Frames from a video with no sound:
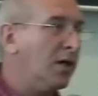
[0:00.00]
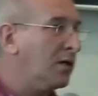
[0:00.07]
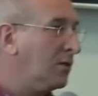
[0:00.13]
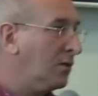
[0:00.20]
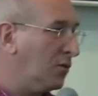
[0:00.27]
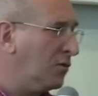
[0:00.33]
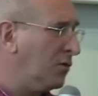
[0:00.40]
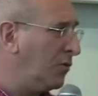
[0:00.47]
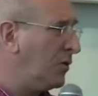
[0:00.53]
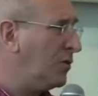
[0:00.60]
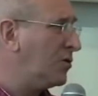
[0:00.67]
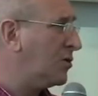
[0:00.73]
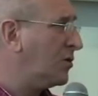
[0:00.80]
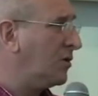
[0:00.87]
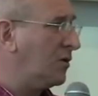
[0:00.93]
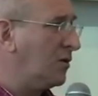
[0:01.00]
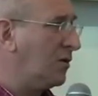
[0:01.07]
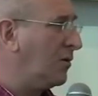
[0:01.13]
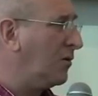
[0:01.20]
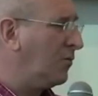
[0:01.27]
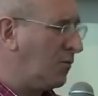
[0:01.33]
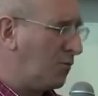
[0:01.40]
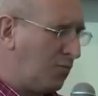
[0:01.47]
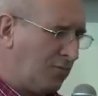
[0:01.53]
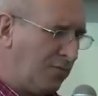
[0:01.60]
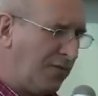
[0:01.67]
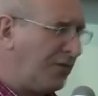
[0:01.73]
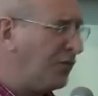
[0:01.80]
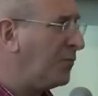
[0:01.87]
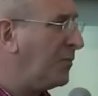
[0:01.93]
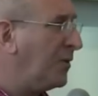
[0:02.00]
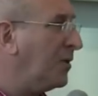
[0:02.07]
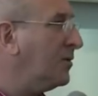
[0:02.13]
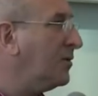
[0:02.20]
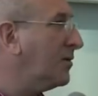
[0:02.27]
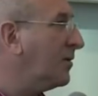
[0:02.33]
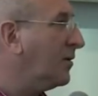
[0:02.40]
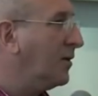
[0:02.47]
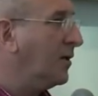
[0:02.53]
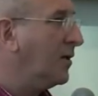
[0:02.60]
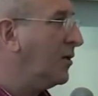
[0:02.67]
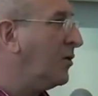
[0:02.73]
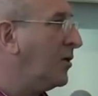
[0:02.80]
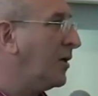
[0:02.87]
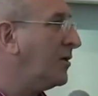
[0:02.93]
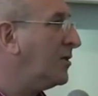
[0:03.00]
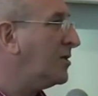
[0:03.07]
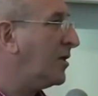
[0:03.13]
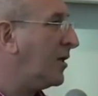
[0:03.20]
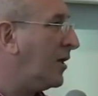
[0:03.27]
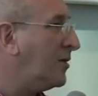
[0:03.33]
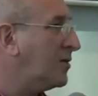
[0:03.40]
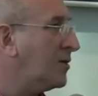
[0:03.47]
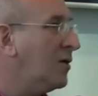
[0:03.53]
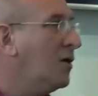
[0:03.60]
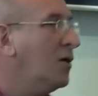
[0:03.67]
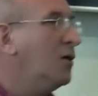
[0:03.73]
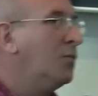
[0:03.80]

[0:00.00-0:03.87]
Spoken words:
like, you know, the rich Vanderbilt in the United States,